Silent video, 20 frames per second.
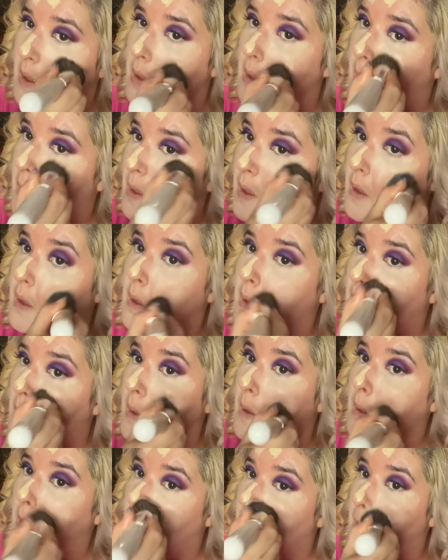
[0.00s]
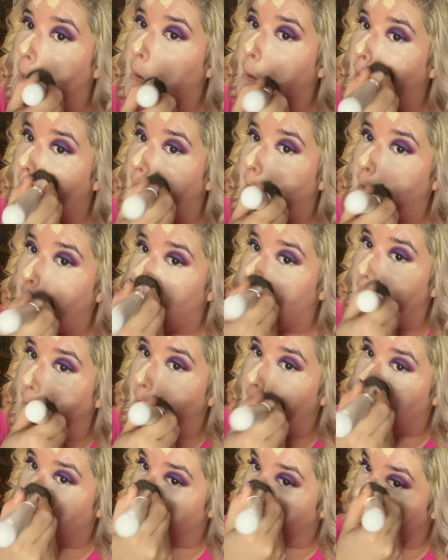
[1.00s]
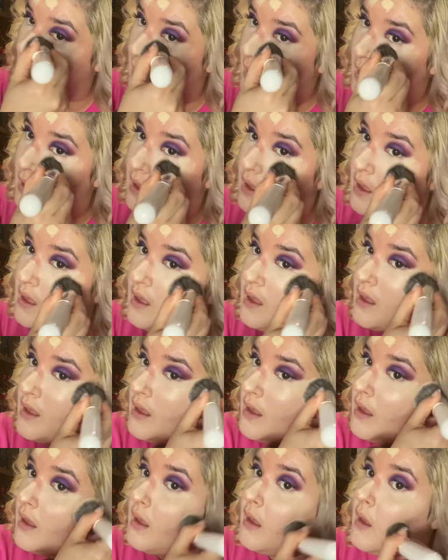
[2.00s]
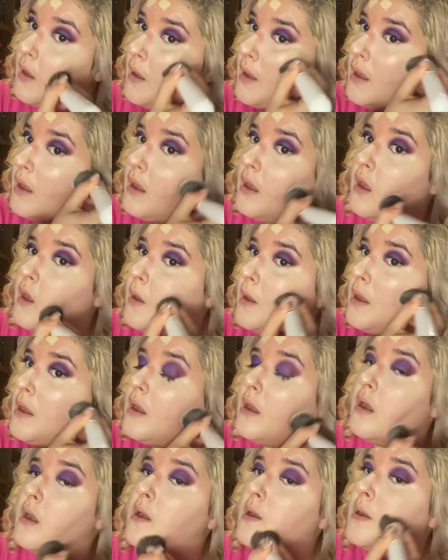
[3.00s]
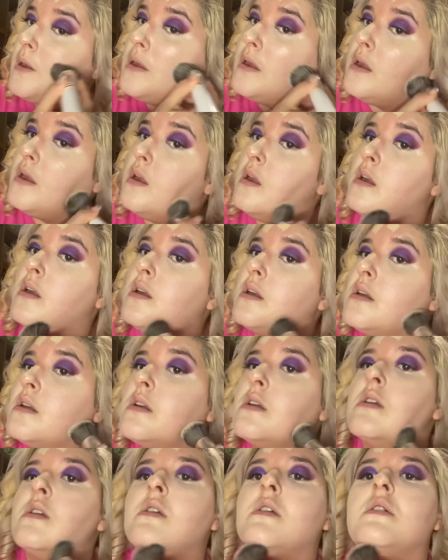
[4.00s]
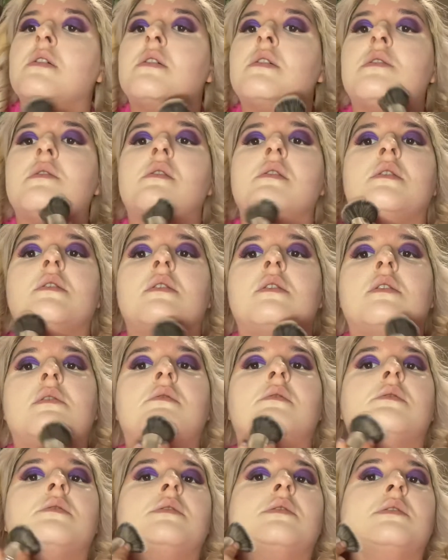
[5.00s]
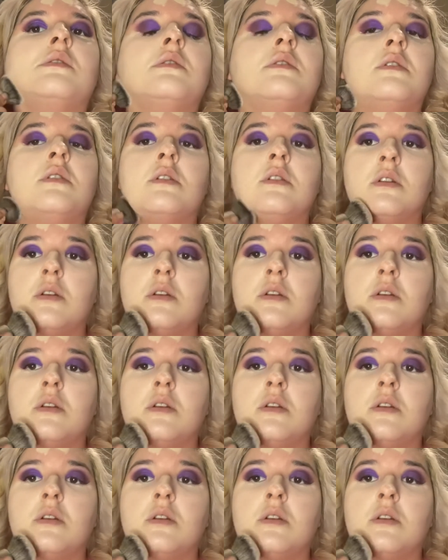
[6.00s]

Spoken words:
And I know it looks like it's whiter than my skin tone, but no, my skin tone is literally that white.